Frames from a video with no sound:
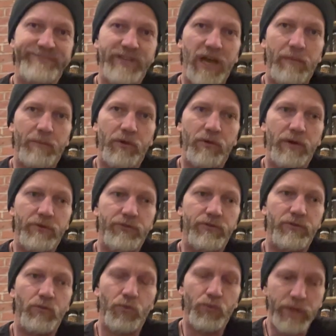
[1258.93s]
I'm going
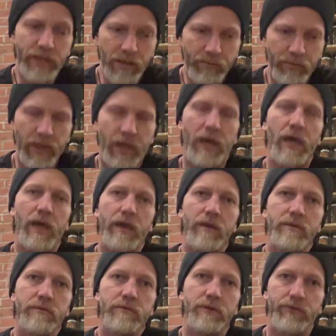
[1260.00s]
to reapply
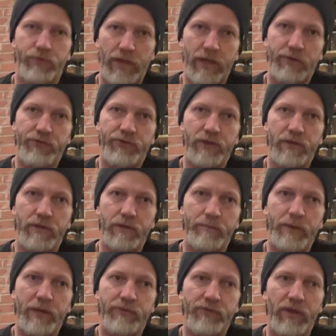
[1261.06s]
the Flex Seal
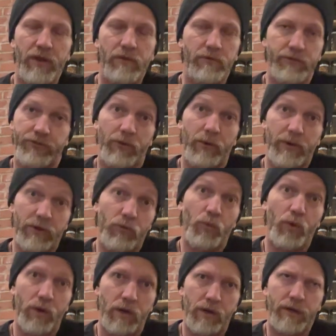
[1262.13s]
because I know it's going to
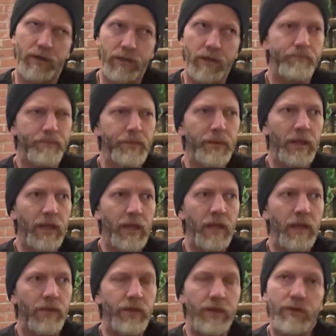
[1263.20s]
work.
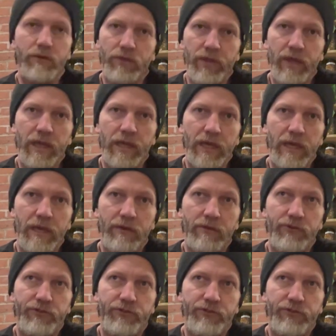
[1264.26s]
The other thing is